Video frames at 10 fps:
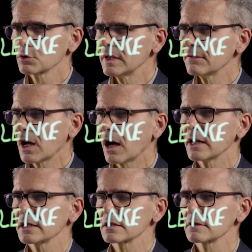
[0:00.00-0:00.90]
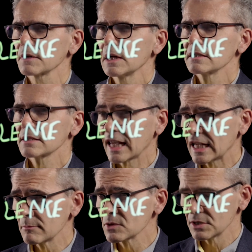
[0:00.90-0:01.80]
we've kind of
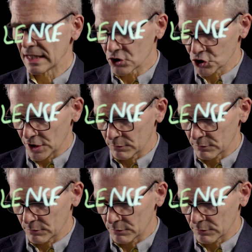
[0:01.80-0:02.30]
tamed nature,